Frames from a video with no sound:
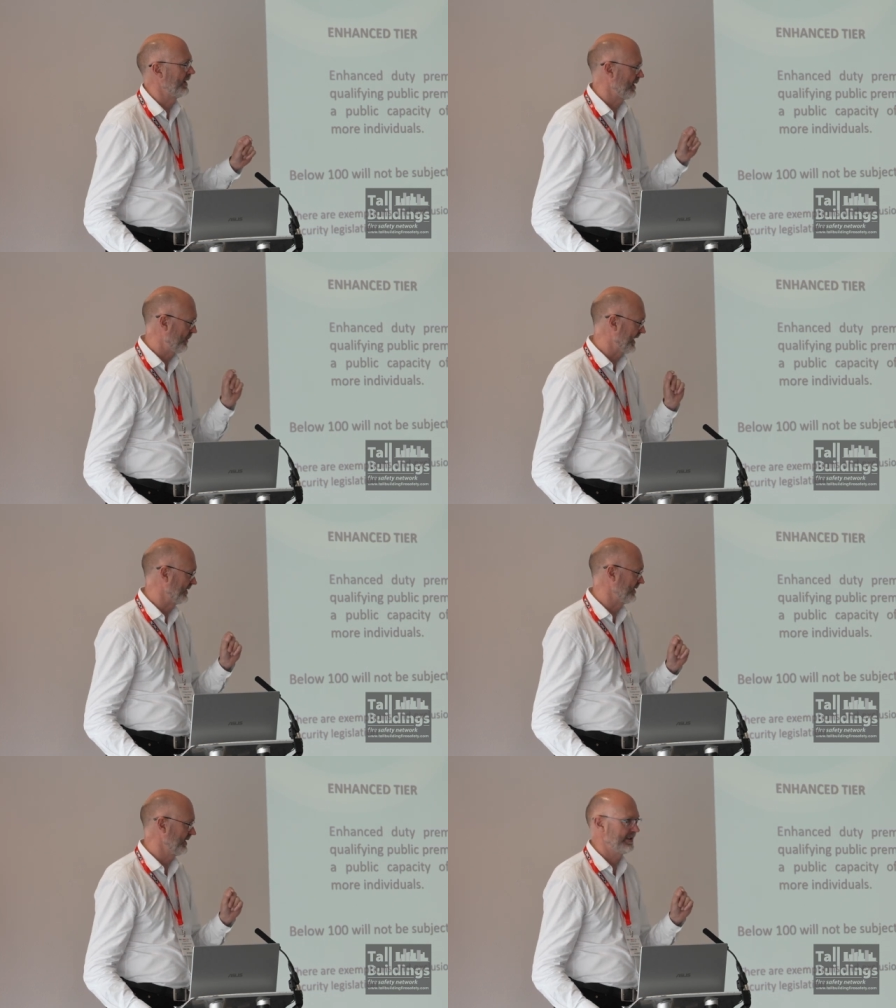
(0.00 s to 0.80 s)

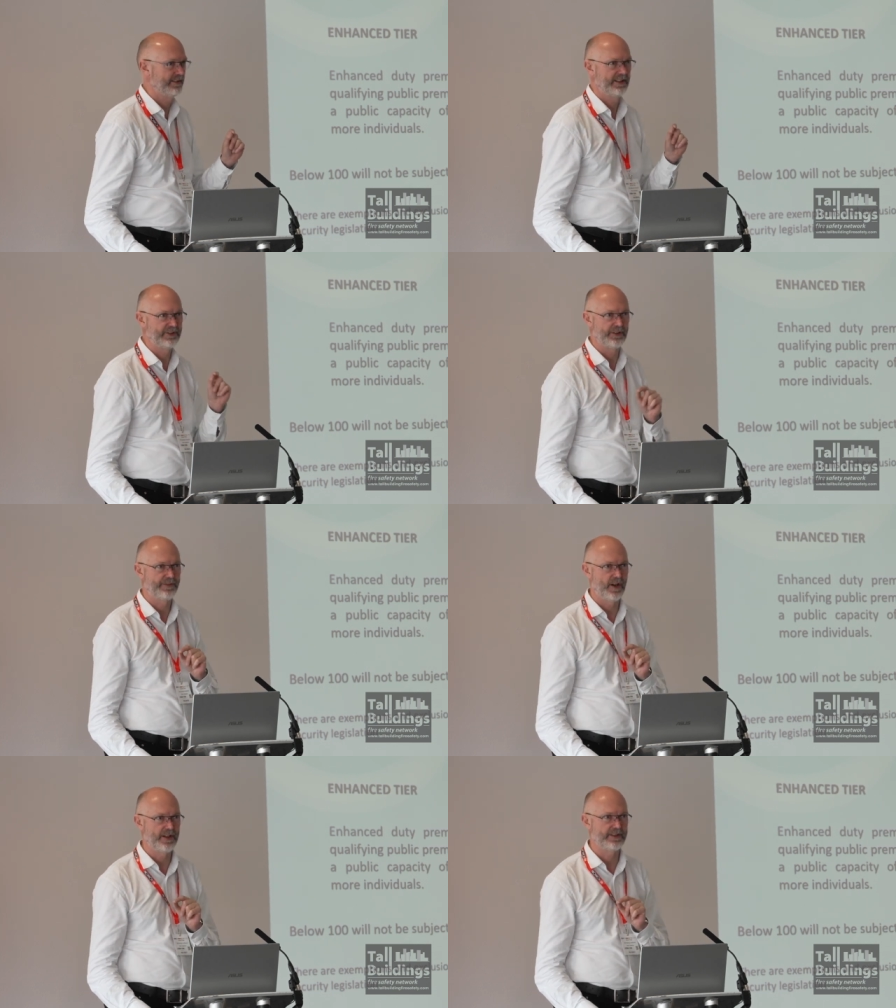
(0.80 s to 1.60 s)
capacity is
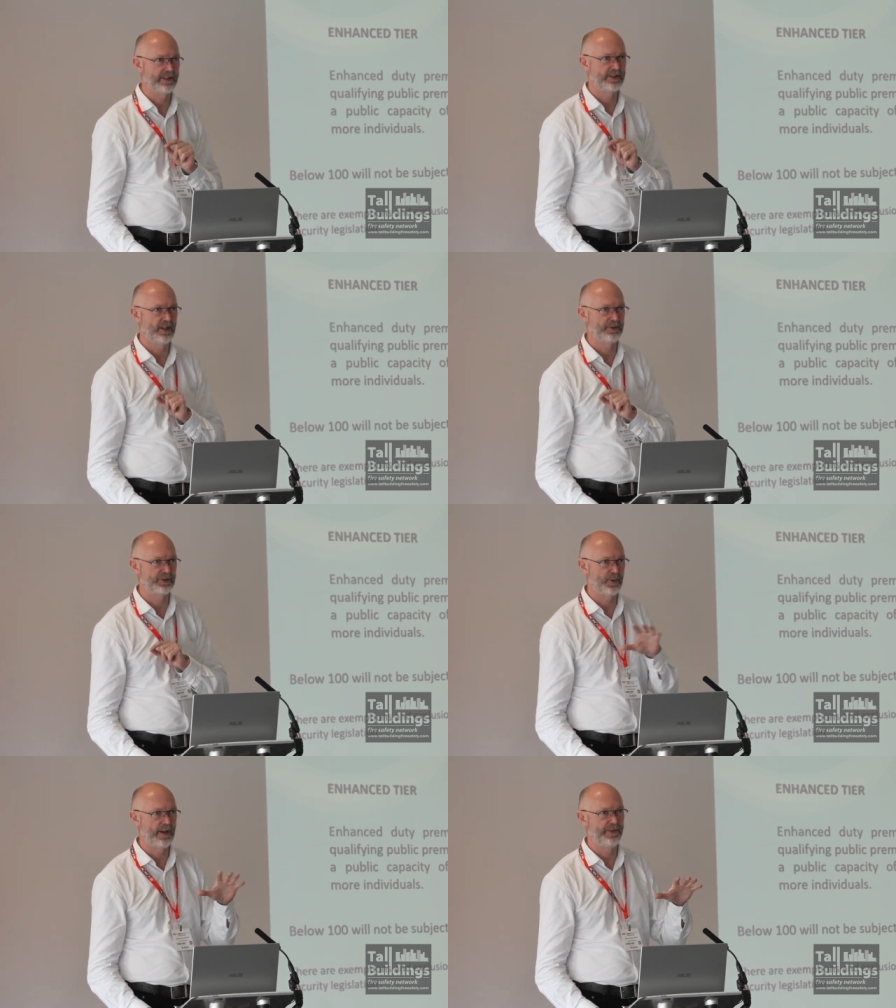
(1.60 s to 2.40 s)
defined in terms of
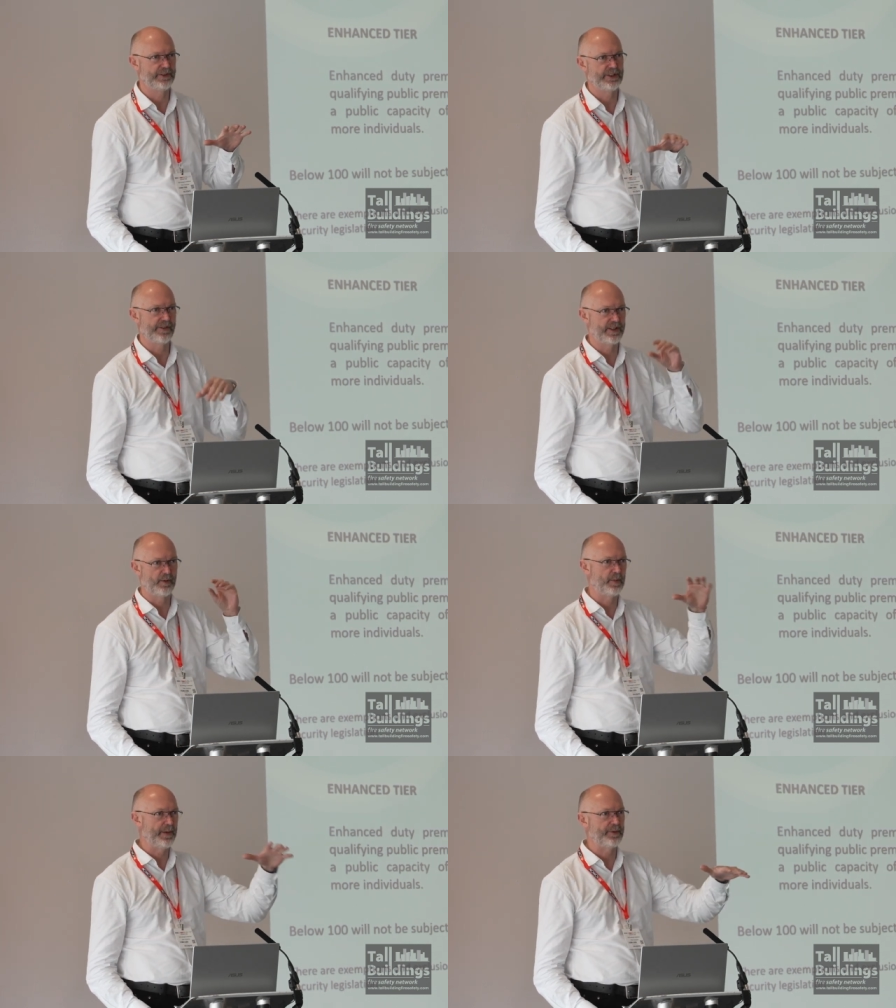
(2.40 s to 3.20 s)
square footage and the
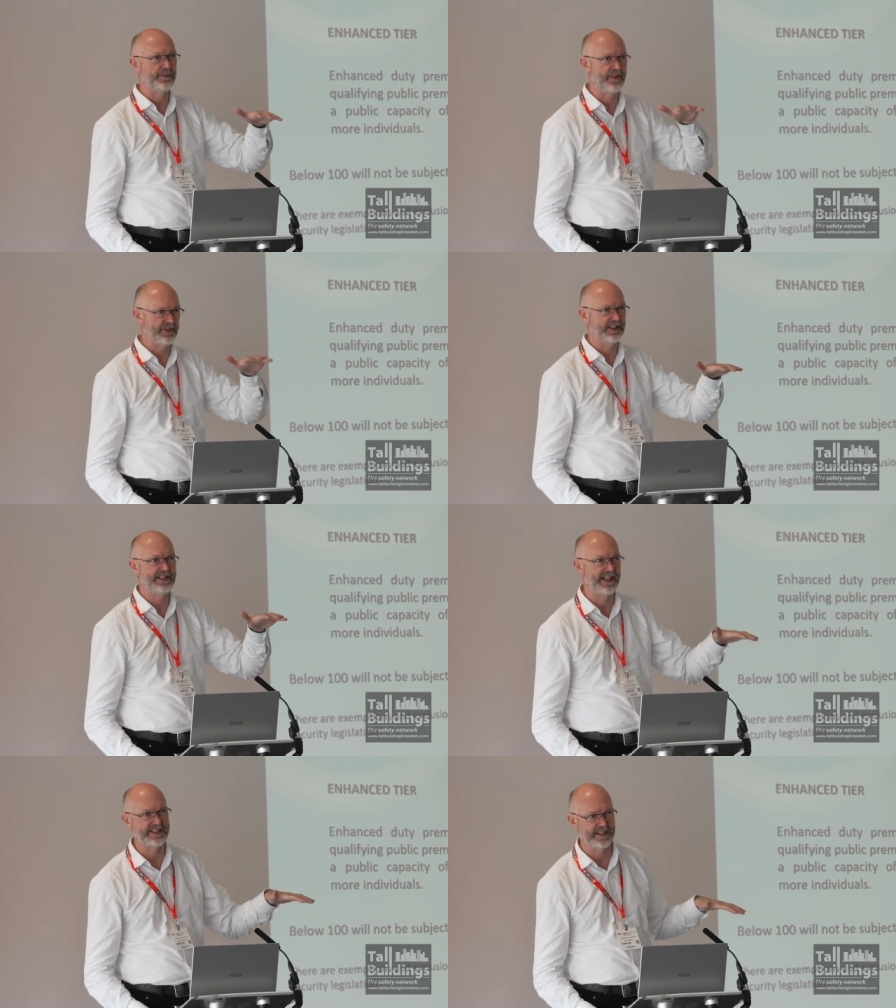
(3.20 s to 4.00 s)
number of people who can
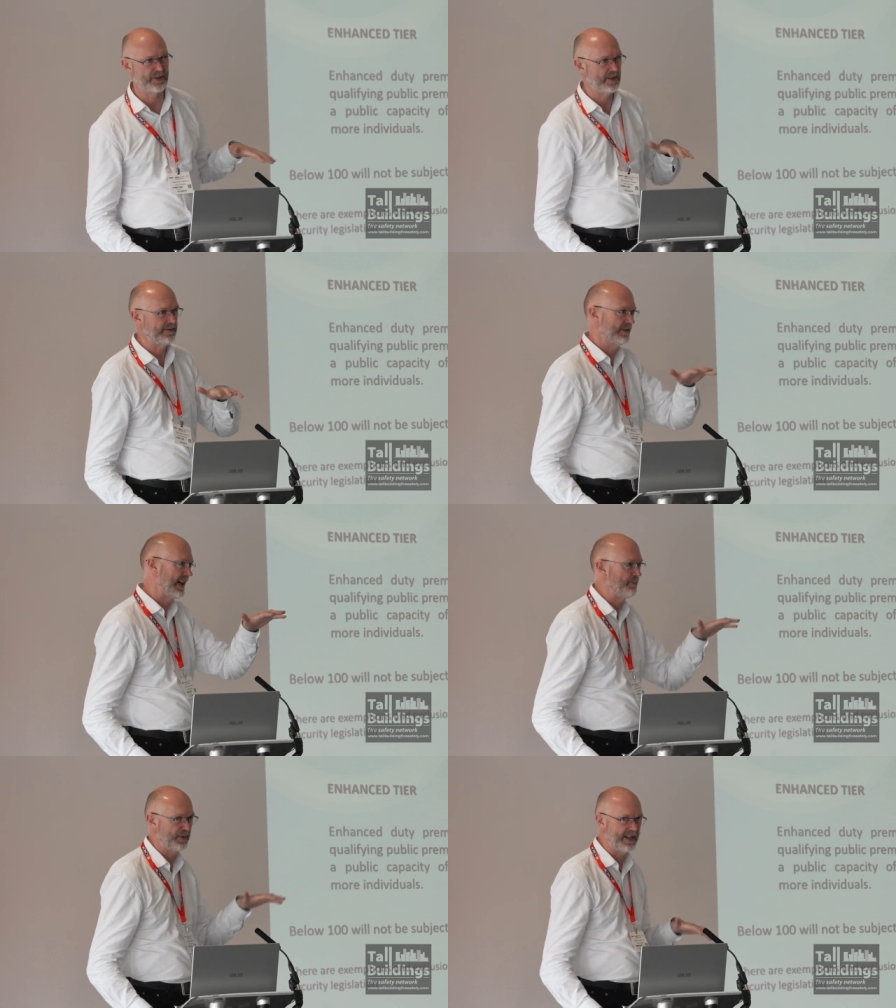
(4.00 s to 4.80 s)
physically get into a,
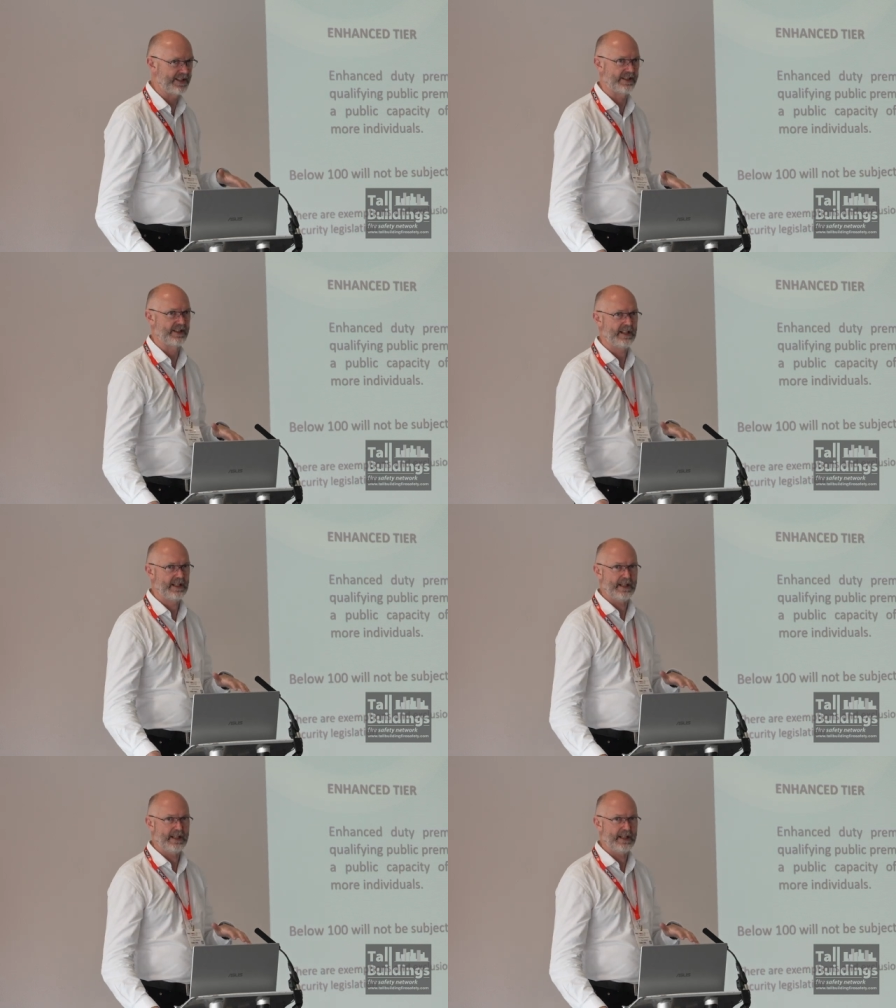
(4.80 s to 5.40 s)
a place.